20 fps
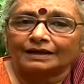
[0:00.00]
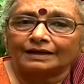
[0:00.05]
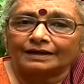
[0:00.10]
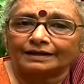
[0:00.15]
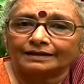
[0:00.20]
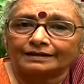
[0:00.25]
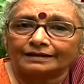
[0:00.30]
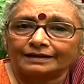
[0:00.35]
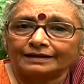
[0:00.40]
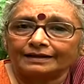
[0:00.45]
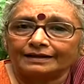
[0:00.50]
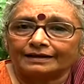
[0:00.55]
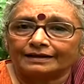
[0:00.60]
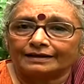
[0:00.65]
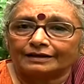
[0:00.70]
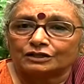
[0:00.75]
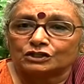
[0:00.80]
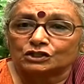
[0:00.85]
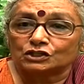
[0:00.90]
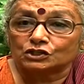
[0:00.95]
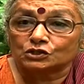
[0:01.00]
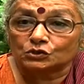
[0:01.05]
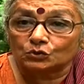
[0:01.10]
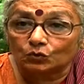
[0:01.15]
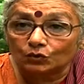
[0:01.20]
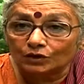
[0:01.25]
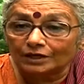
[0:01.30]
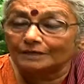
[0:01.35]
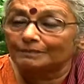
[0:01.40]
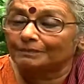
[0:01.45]
and I think
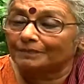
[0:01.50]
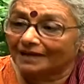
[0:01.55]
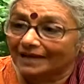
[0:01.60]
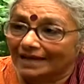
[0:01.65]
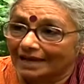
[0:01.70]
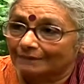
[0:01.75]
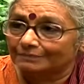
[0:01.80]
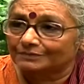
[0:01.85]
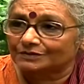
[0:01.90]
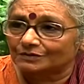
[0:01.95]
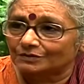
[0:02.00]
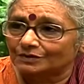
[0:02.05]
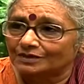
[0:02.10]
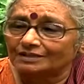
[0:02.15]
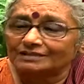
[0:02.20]
slowly perhaps